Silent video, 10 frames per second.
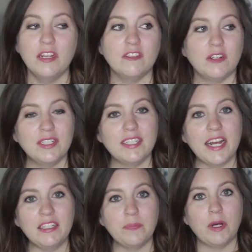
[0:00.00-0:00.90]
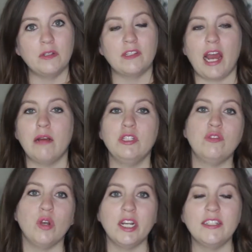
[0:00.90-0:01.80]
So in today's post, I'm
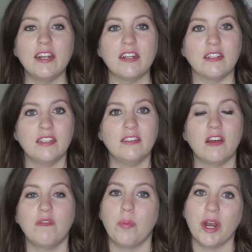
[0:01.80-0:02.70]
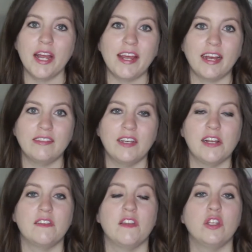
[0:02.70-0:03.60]
just running down a list of brand
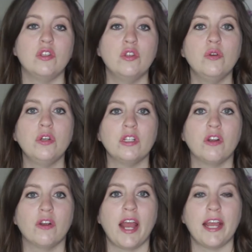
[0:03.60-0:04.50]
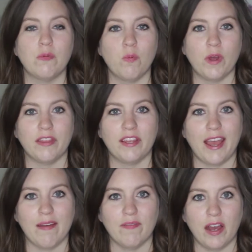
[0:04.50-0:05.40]
assets that you could create with
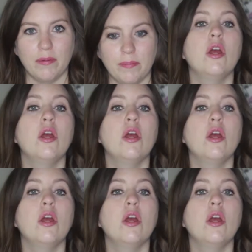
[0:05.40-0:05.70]
Canva.